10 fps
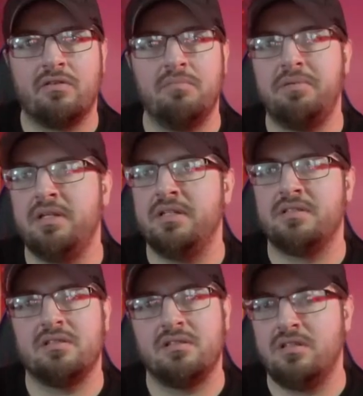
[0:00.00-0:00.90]
piece
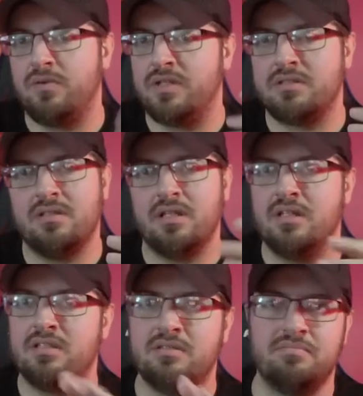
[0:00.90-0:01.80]
and the rest of the
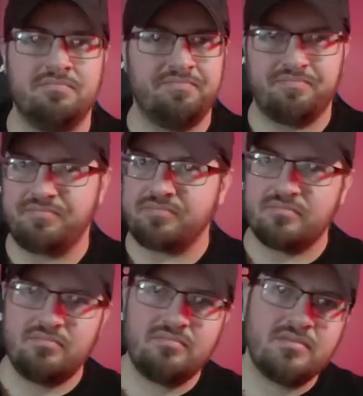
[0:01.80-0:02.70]
gun,
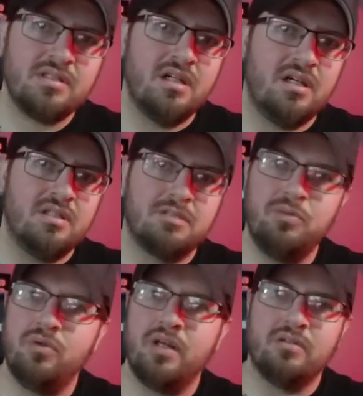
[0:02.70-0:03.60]
smoothed
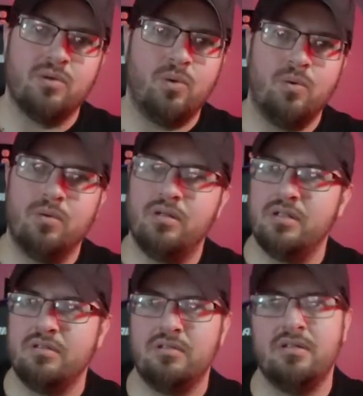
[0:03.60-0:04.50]
out the whole
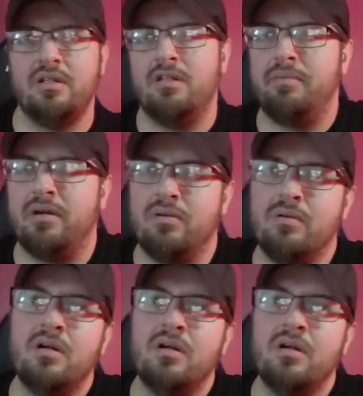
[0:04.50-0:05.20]
in the barrel.